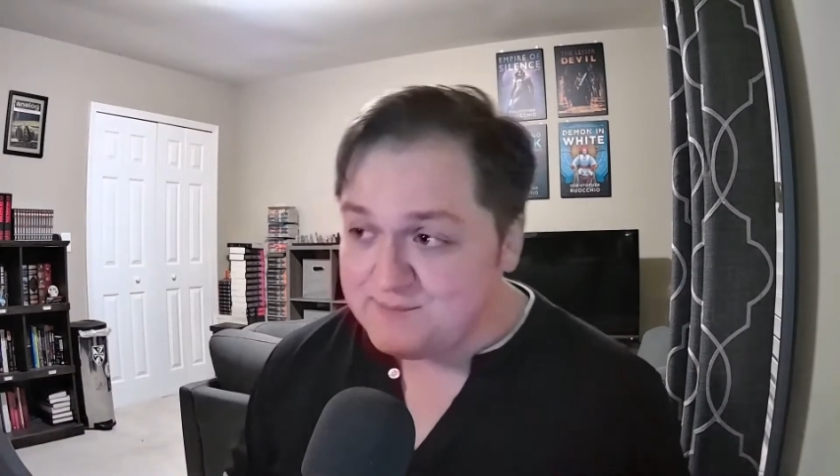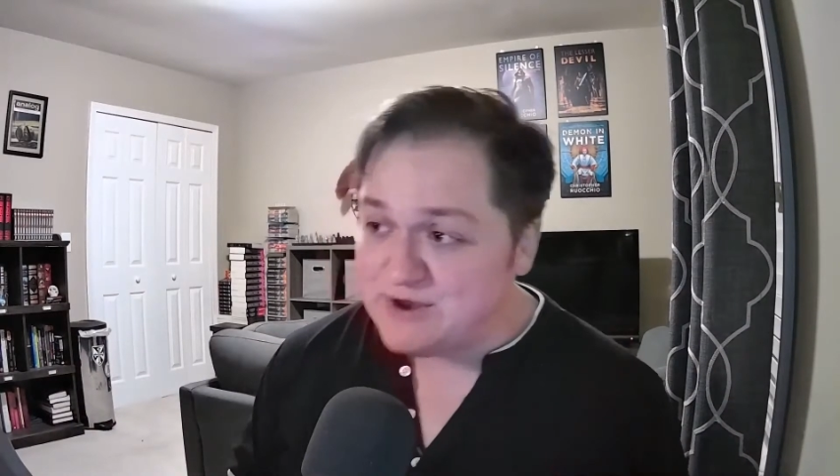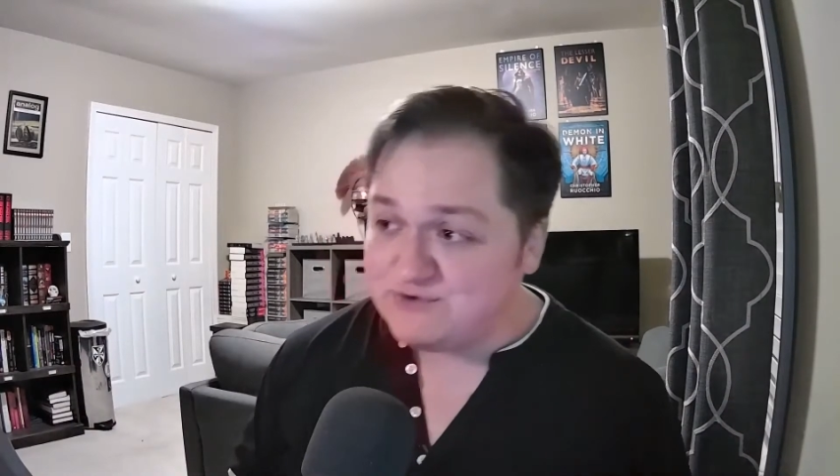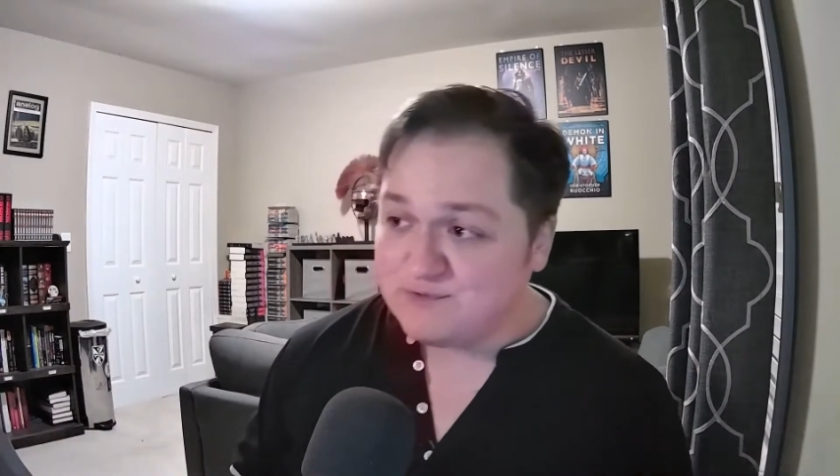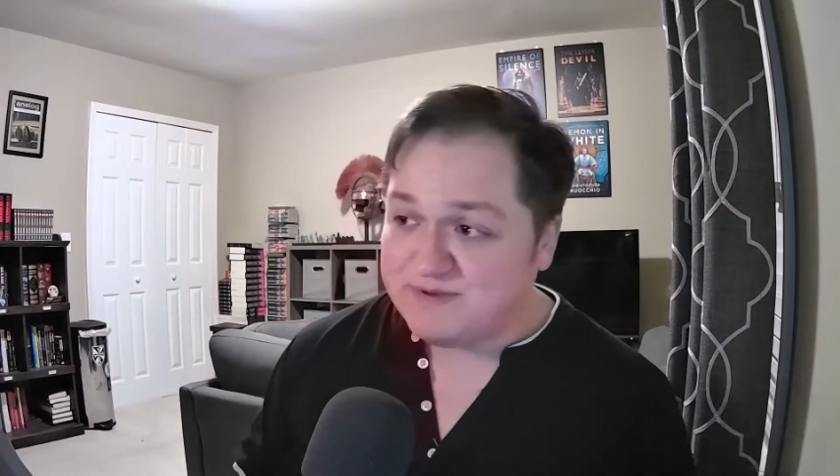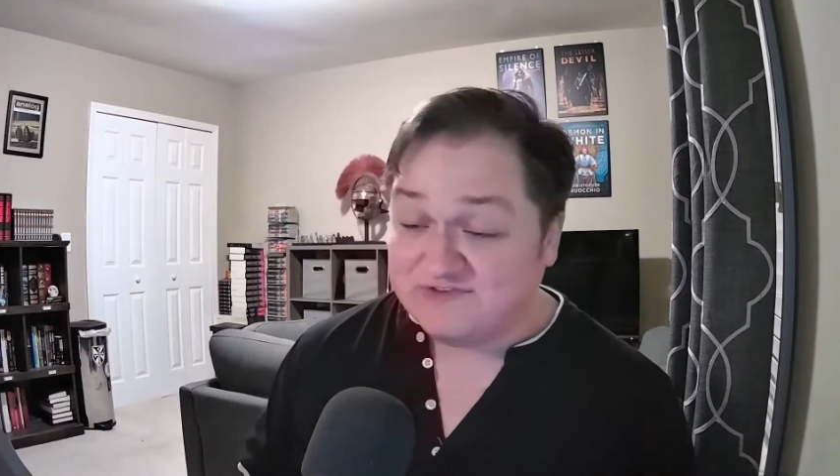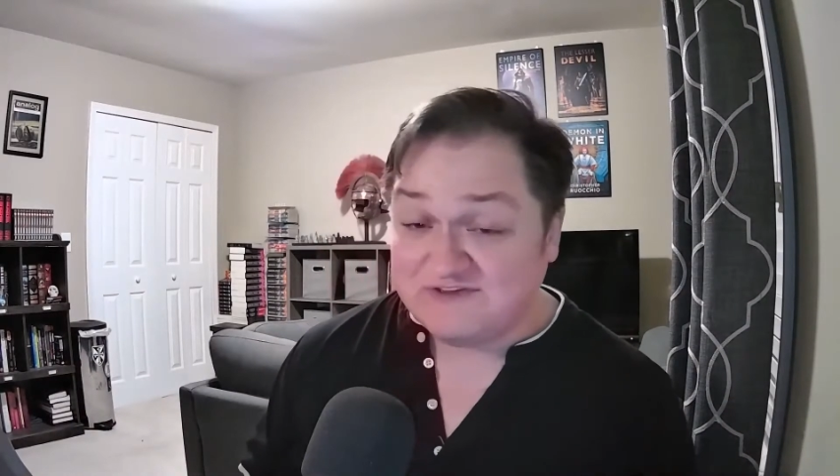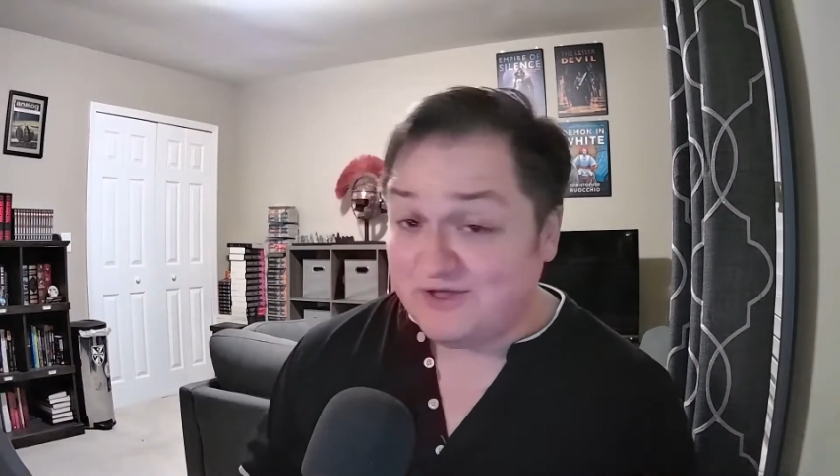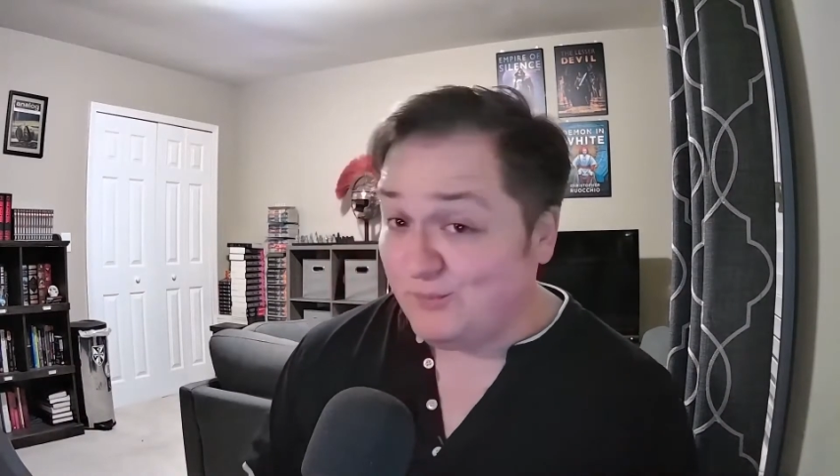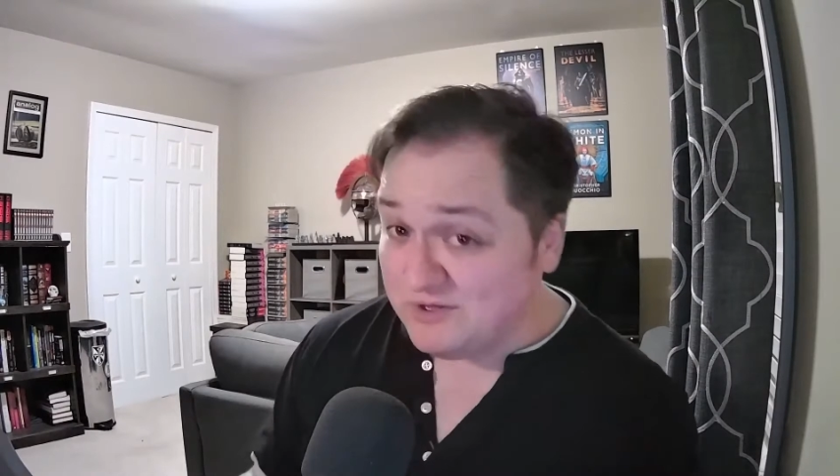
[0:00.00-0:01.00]
Pedro
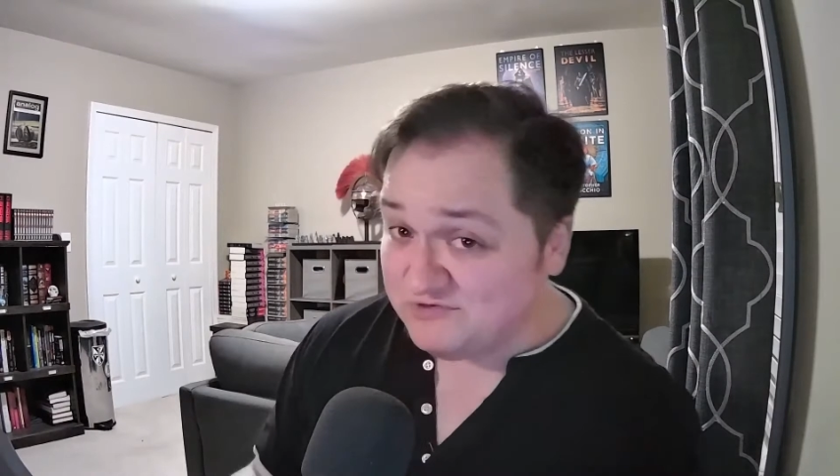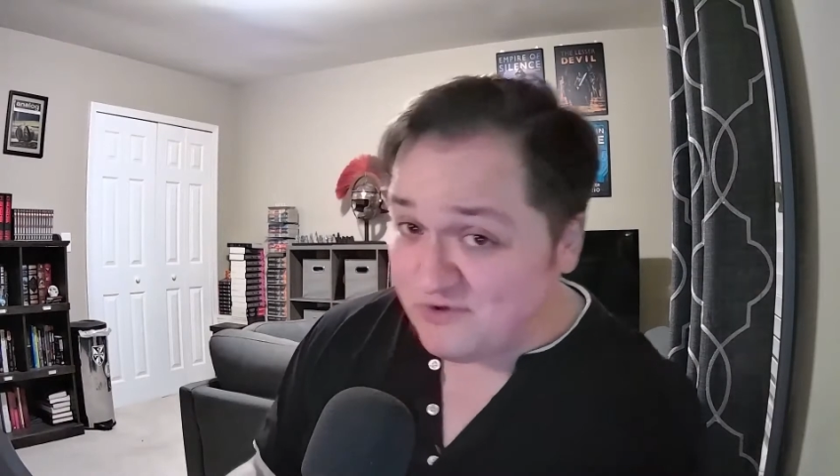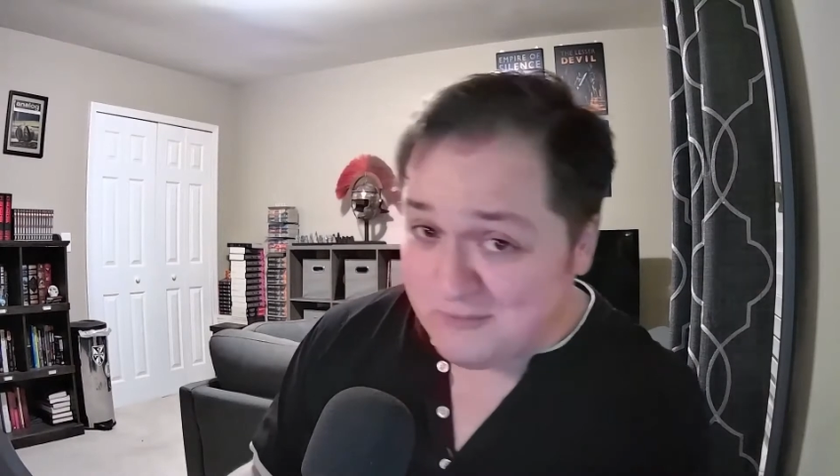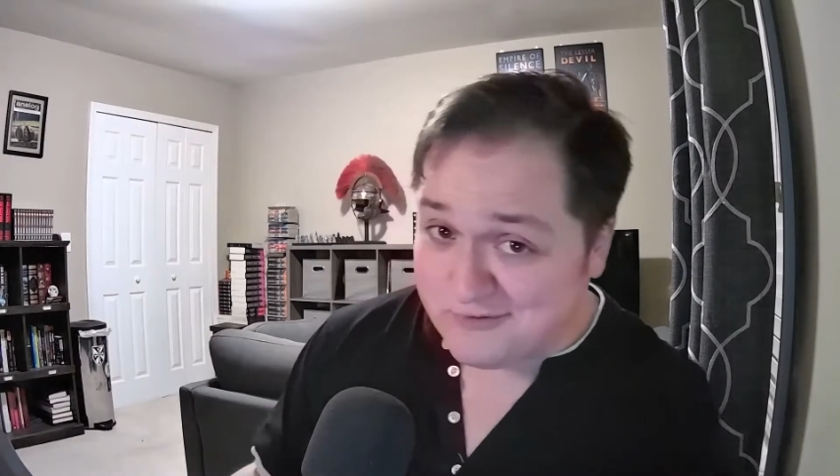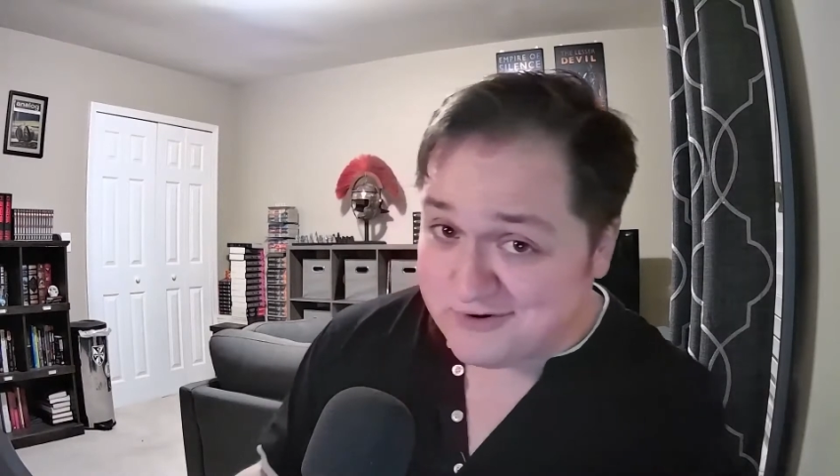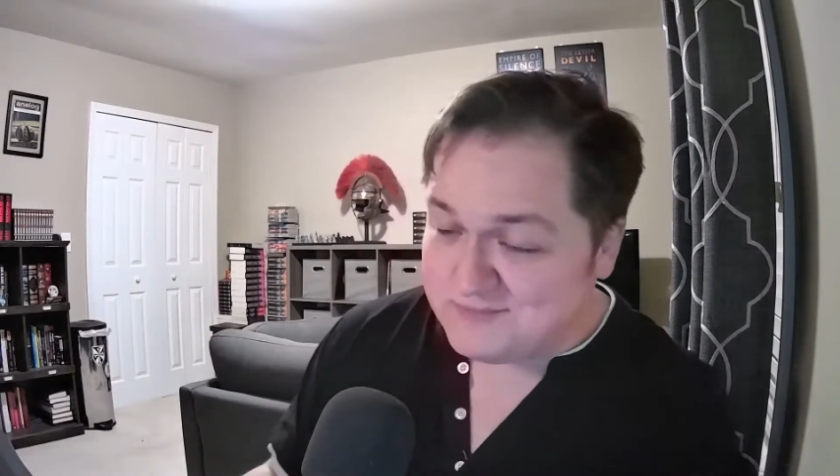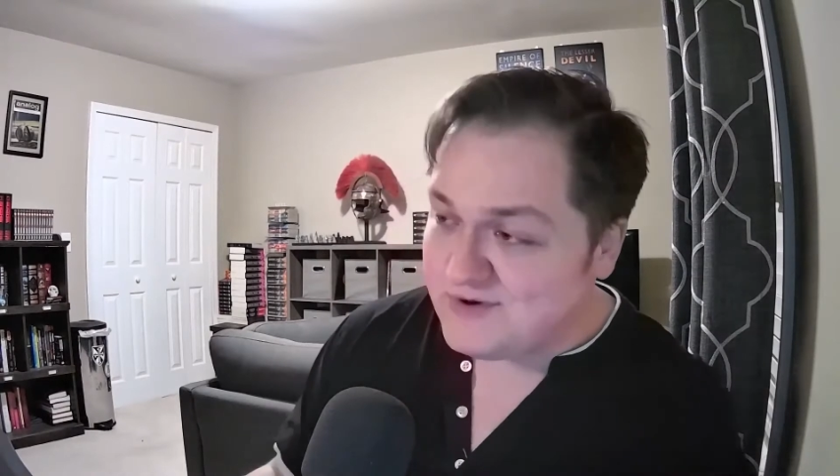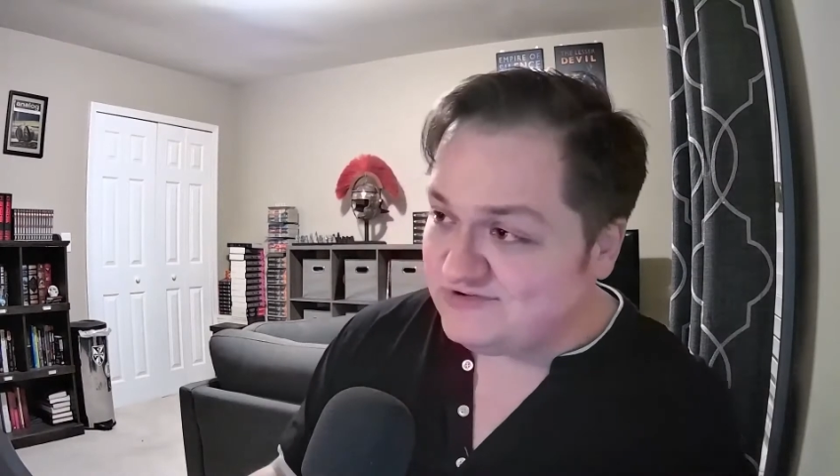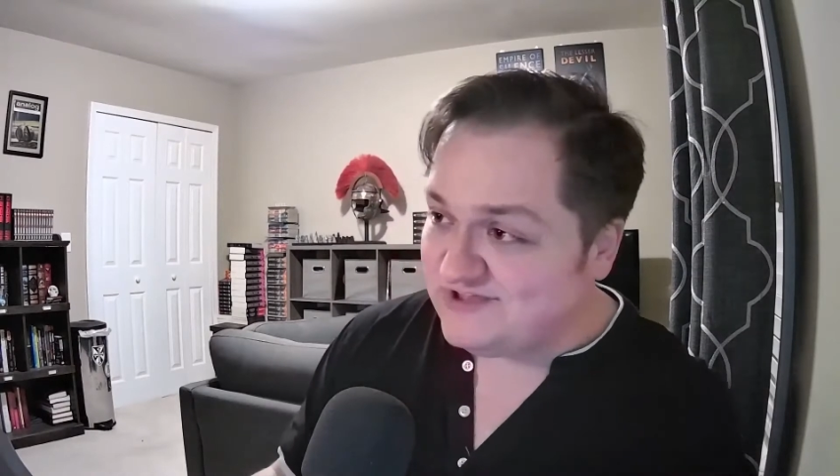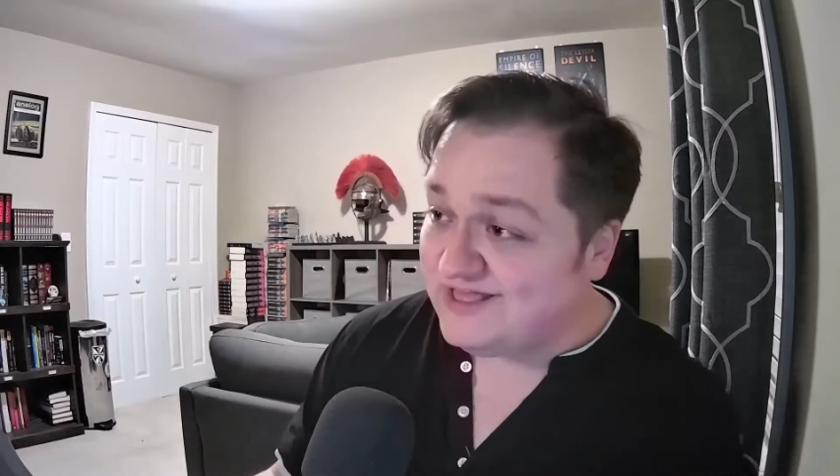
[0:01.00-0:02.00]
Pascal was Oberyn
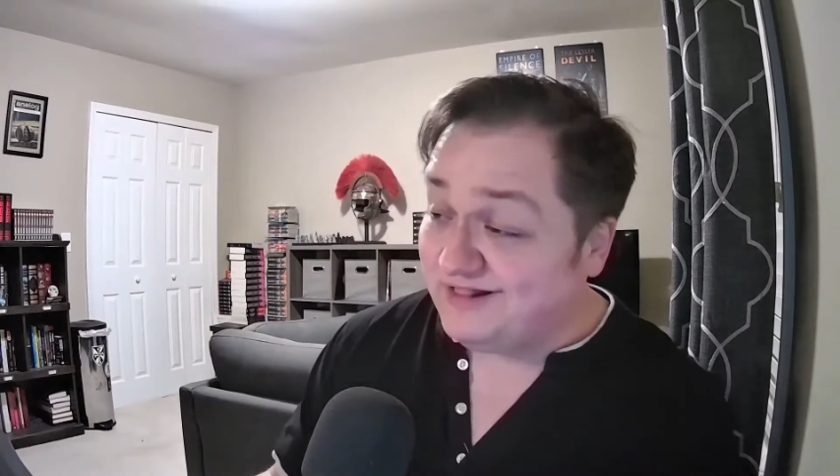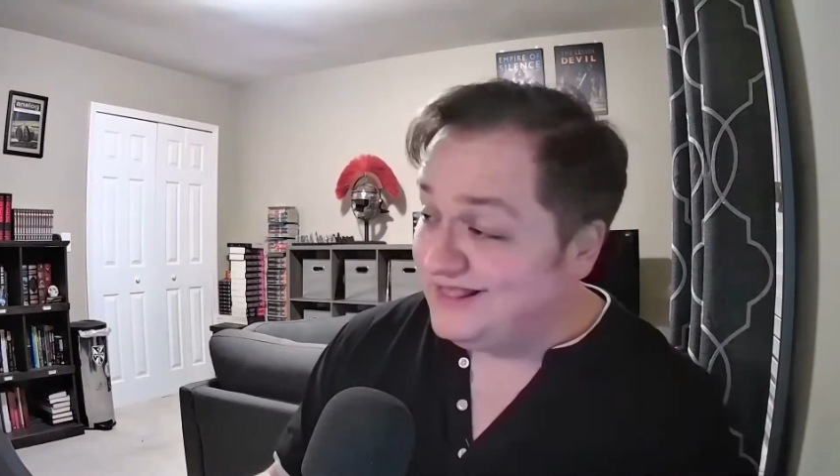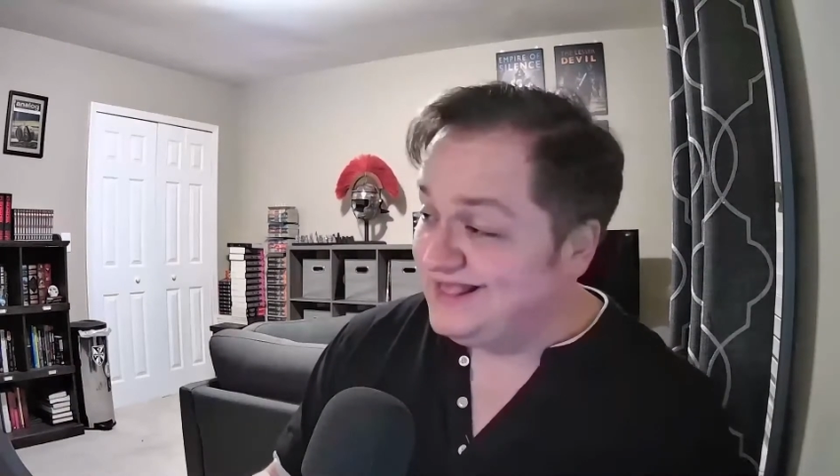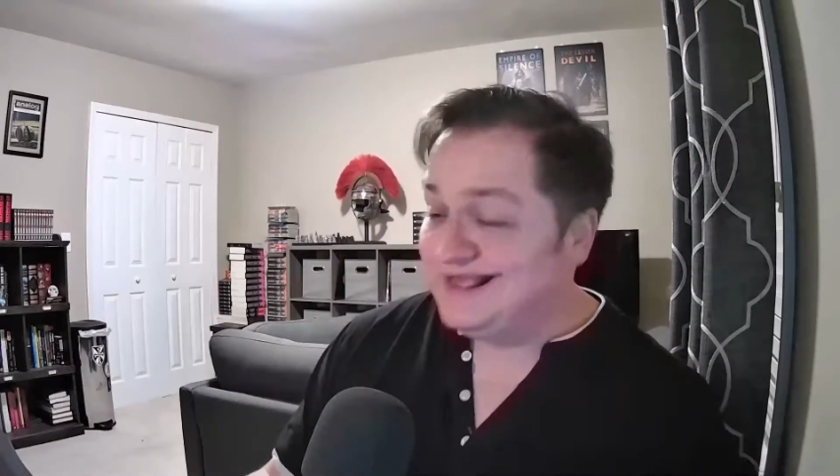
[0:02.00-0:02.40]
Martell,